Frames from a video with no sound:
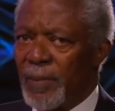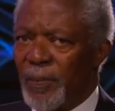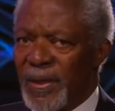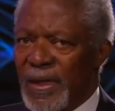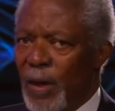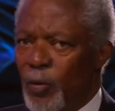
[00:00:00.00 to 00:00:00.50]

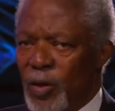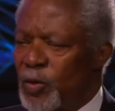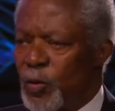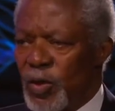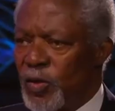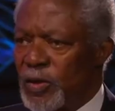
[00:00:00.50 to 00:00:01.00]
But I want
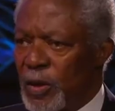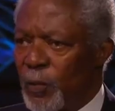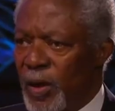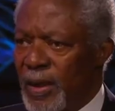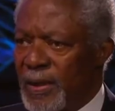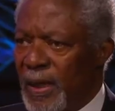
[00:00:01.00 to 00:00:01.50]
to use the
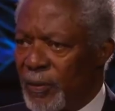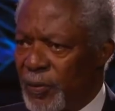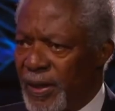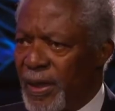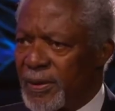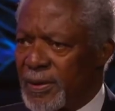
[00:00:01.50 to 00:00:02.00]
word
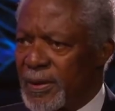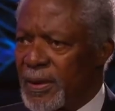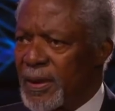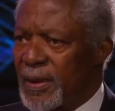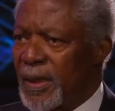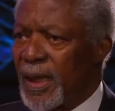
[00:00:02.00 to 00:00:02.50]
acquiesce.
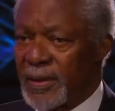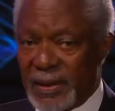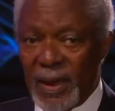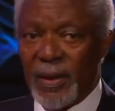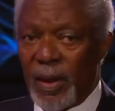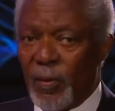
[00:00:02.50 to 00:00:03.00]
I
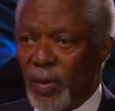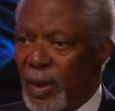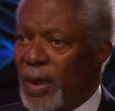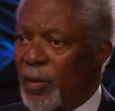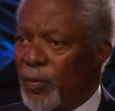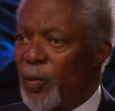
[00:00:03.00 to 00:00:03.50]
said
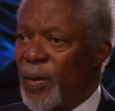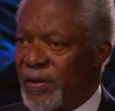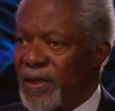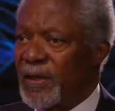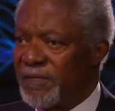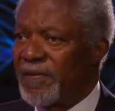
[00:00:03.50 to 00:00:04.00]
we
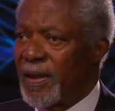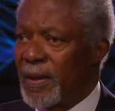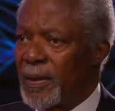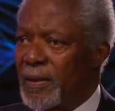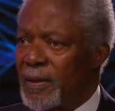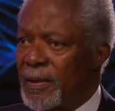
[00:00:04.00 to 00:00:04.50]
did fail.